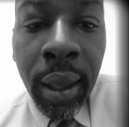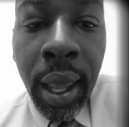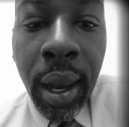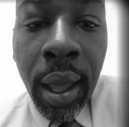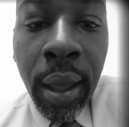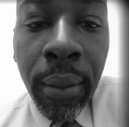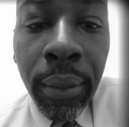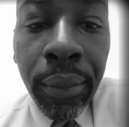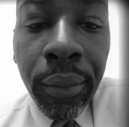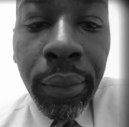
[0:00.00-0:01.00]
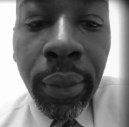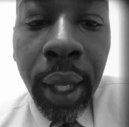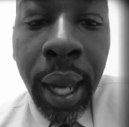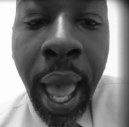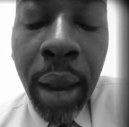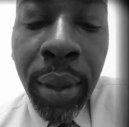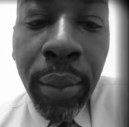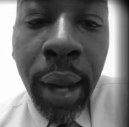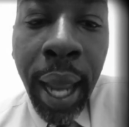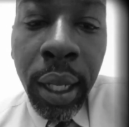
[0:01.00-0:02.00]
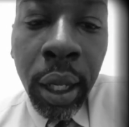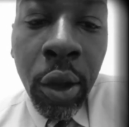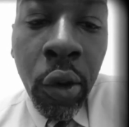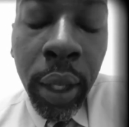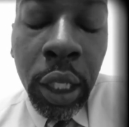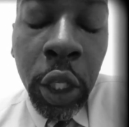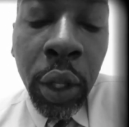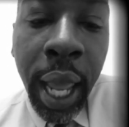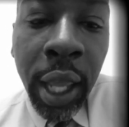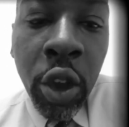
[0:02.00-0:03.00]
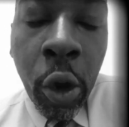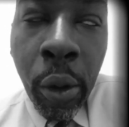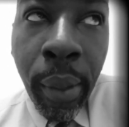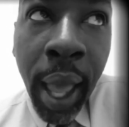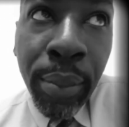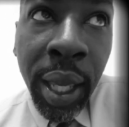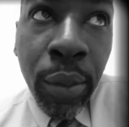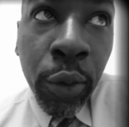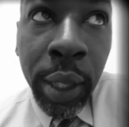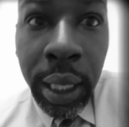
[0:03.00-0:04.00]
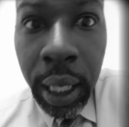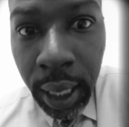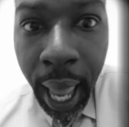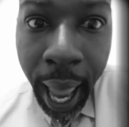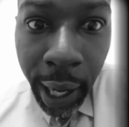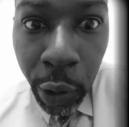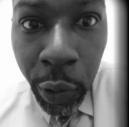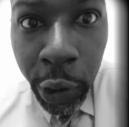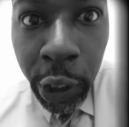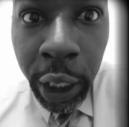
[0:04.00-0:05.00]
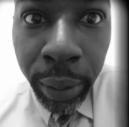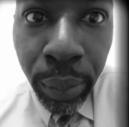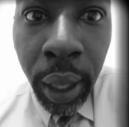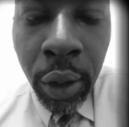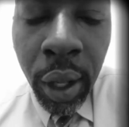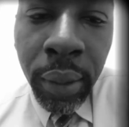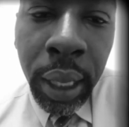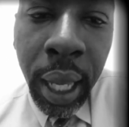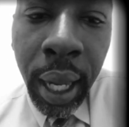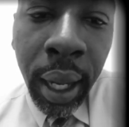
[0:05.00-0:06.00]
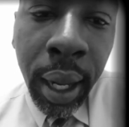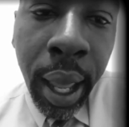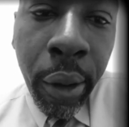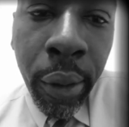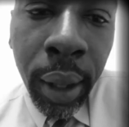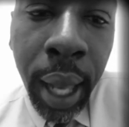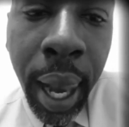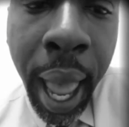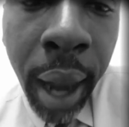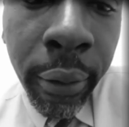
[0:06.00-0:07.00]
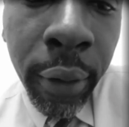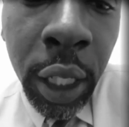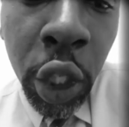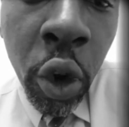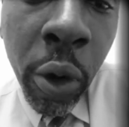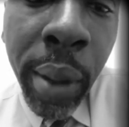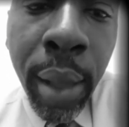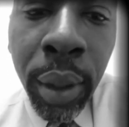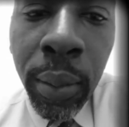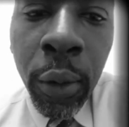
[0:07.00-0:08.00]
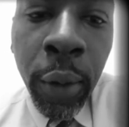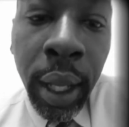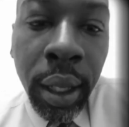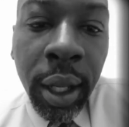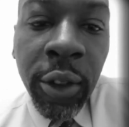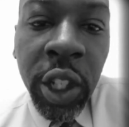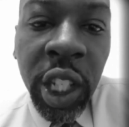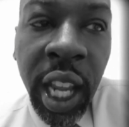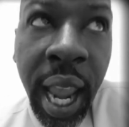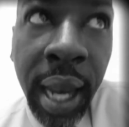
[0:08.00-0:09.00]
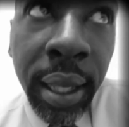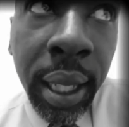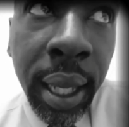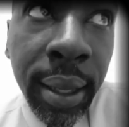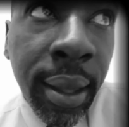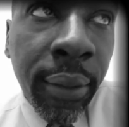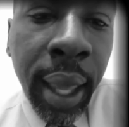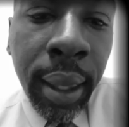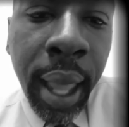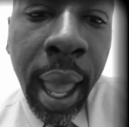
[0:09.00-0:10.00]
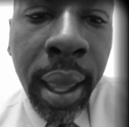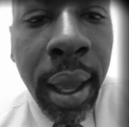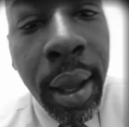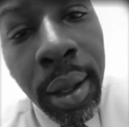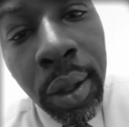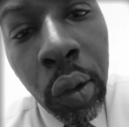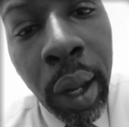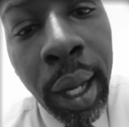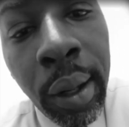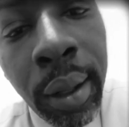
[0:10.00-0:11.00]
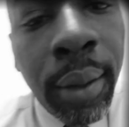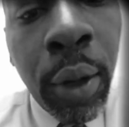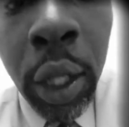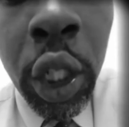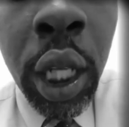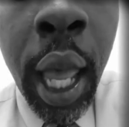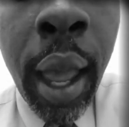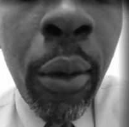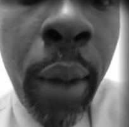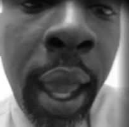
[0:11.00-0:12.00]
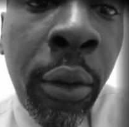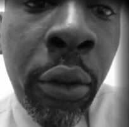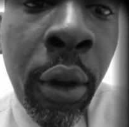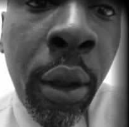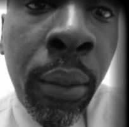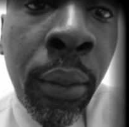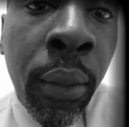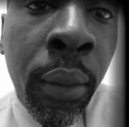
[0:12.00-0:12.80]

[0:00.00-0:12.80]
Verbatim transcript: And, um, a lot of people like to go into that Yoruba people was into idol worship and you know what I'm saying and now a lot of us Yoruba people we into Christianity and stuff like that so they want to shy away from